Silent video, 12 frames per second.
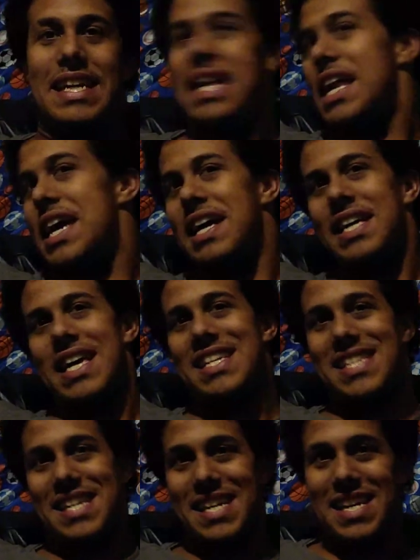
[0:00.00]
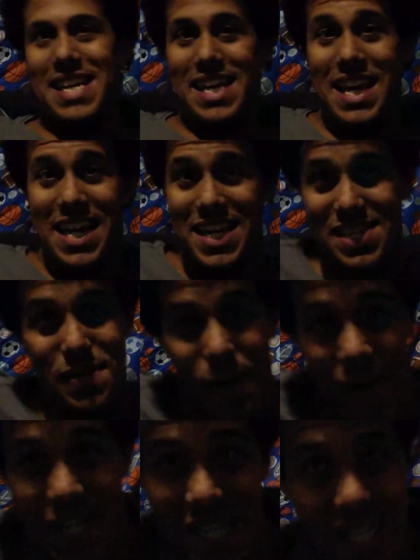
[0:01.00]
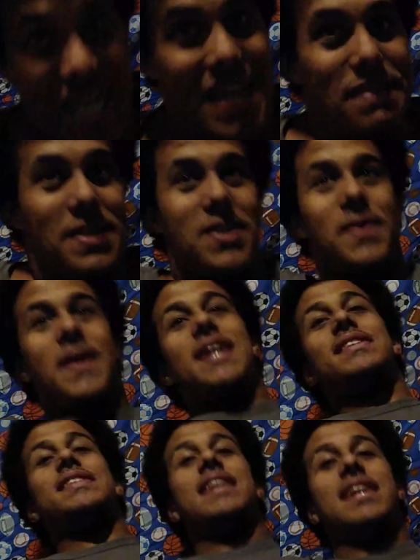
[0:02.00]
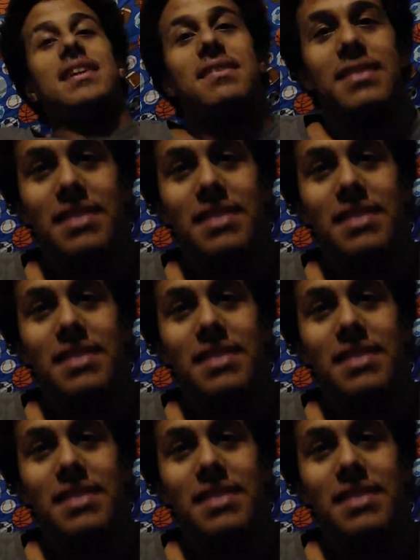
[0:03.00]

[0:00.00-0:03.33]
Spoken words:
Yeah, because he is really that crazy.